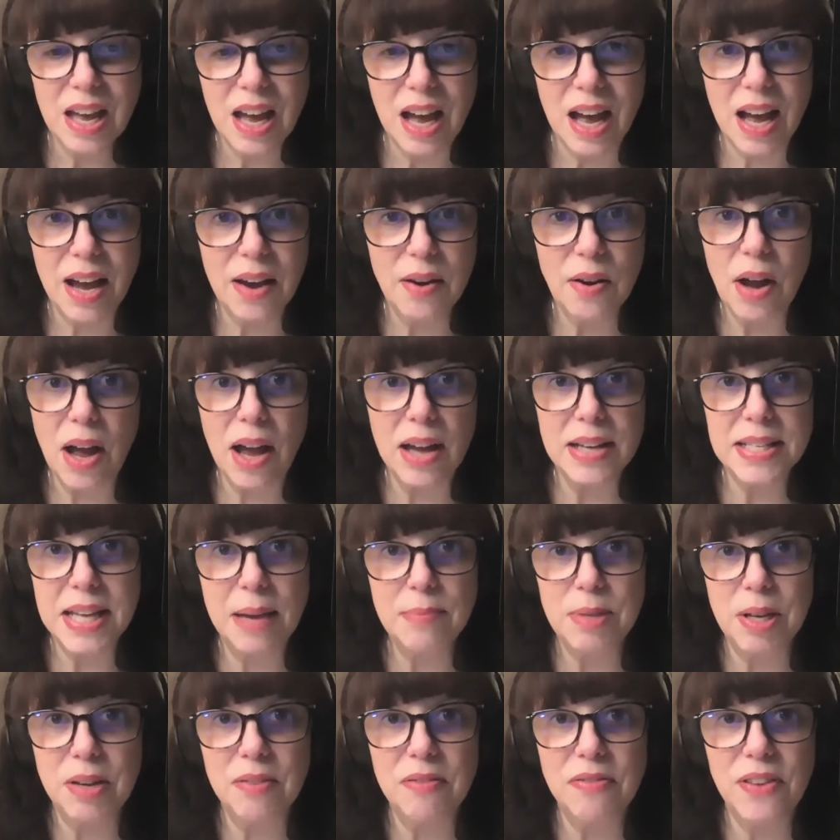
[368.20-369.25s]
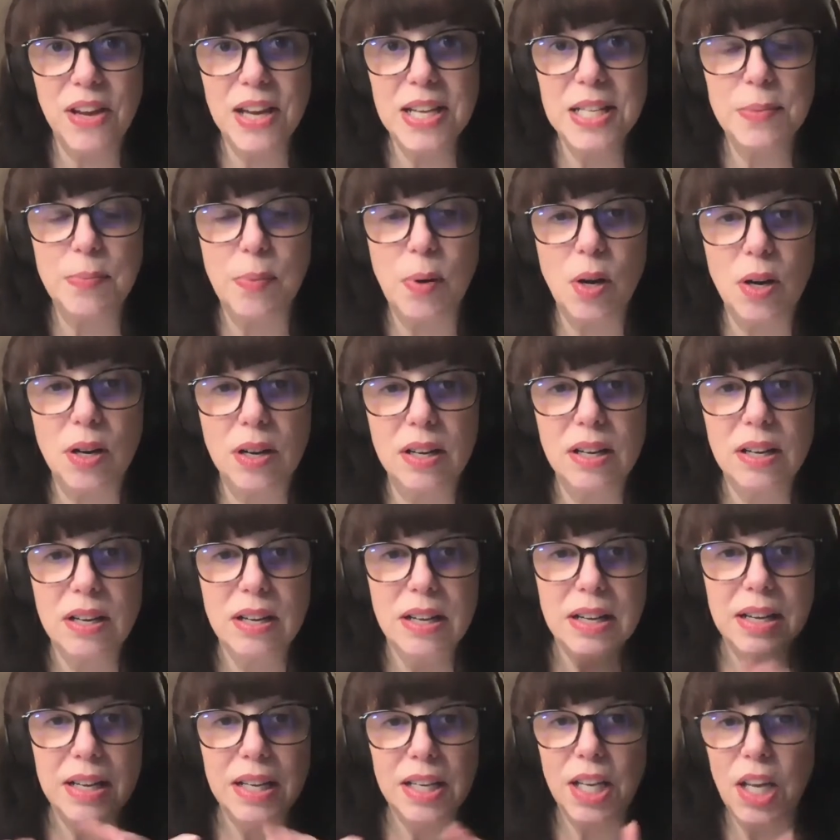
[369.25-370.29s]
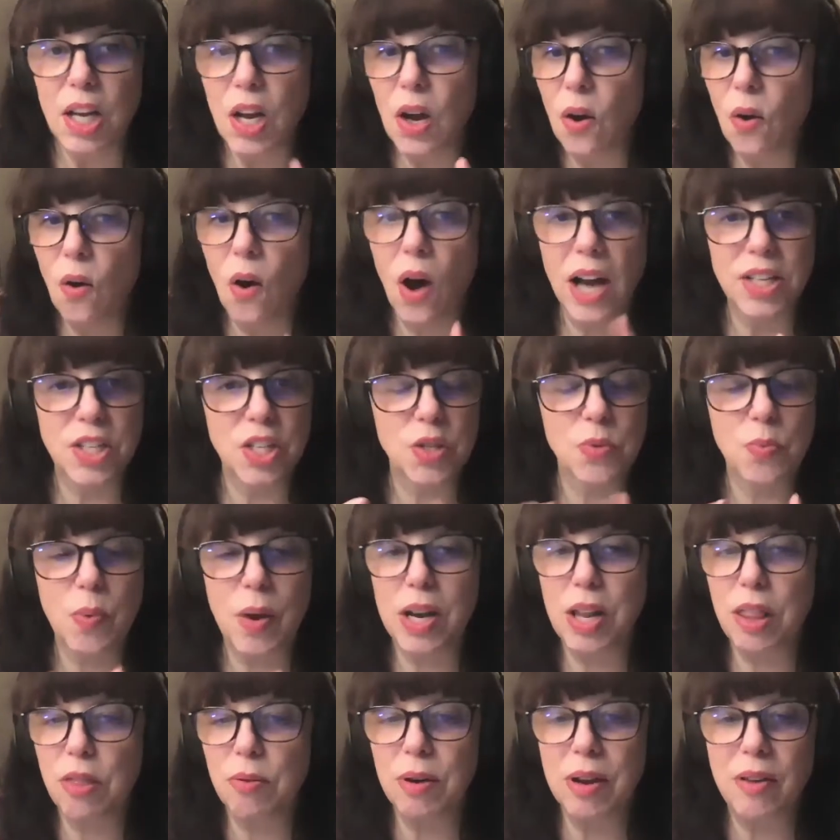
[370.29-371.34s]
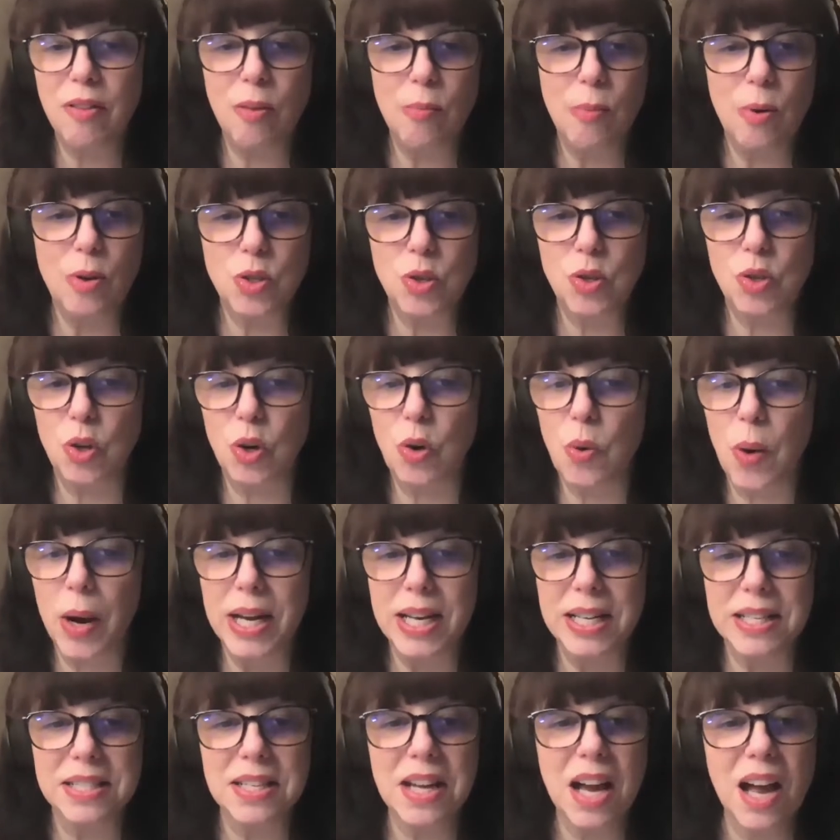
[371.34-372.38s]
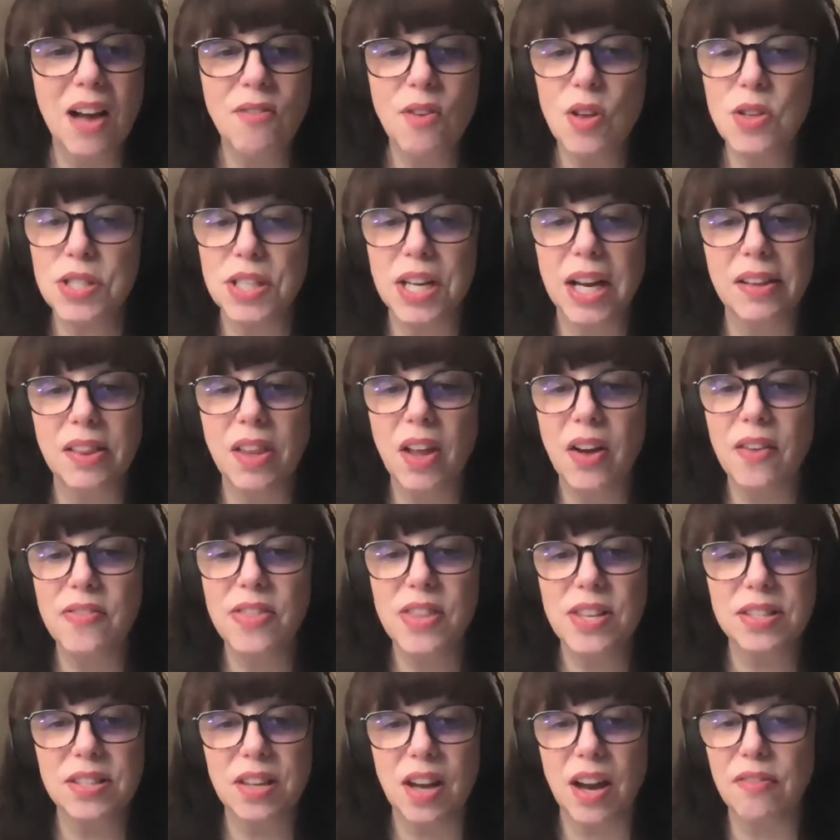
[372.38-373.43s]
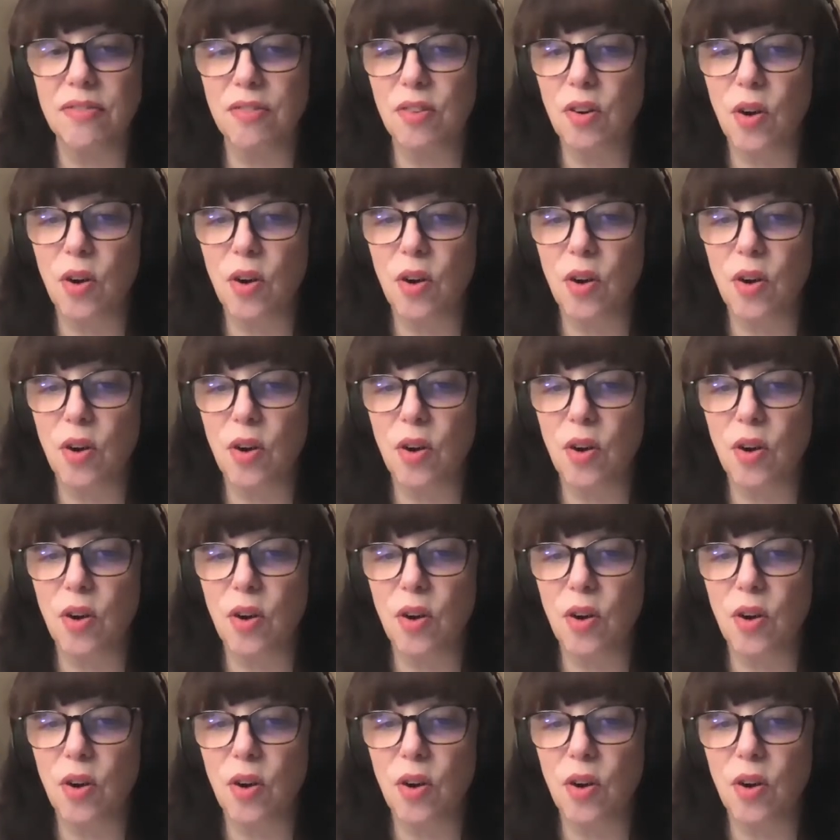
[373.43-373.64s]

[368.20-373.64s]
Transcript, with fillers: I typed on Facebook, you know, I just read 3 of the greatest novels, and I love this guy,